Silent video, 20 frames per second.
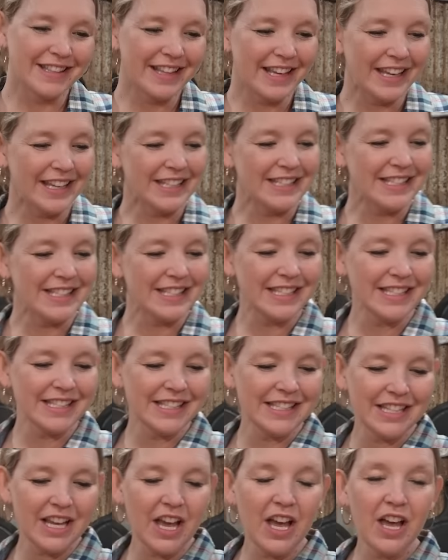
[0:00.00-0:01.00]
They
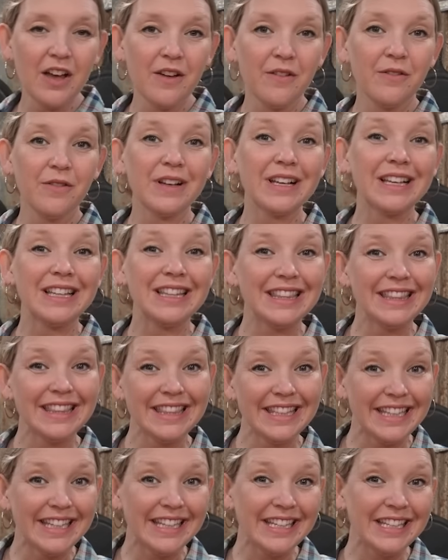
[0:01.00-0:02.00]
consist of
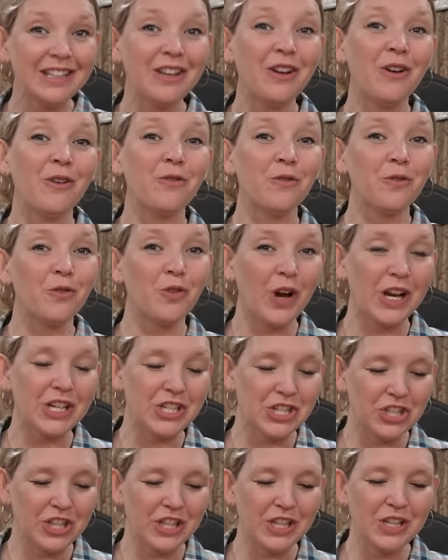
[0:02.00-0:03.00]
clean,
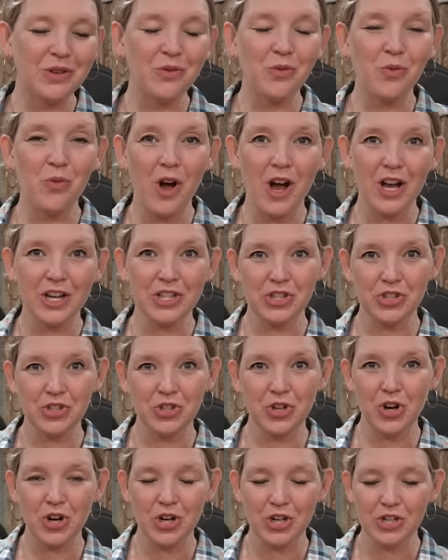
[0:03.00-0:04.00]
freshly washed
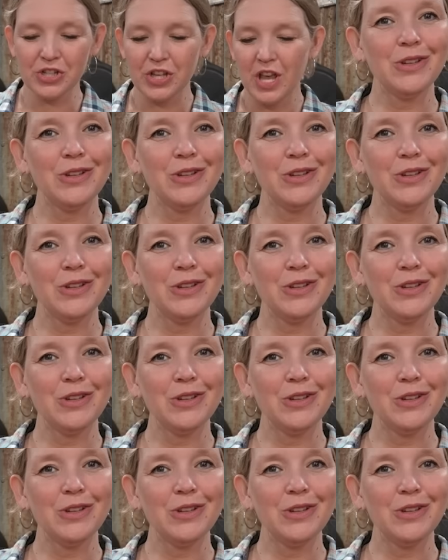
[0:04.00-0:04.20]
jars.